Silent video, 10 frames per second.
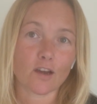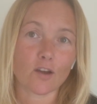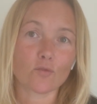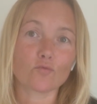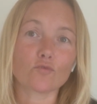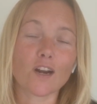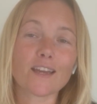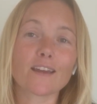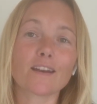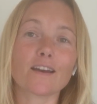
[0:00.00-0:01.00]
and
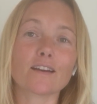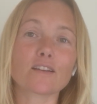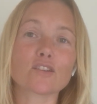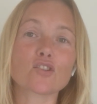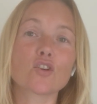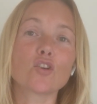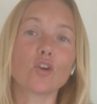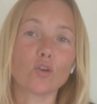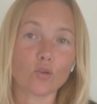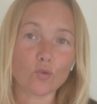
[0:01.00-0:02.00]
recognise
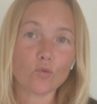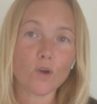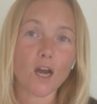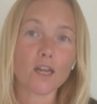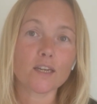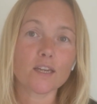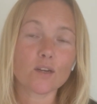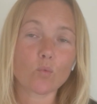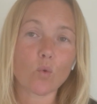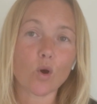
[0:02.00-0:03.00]
who
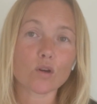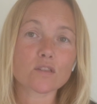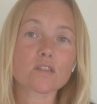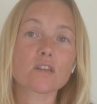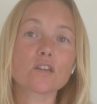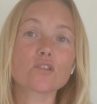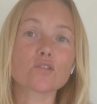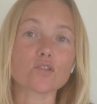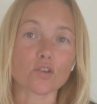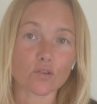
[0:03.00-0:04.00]
did what
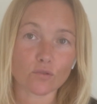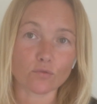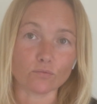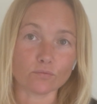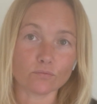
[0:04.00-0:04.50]
to who.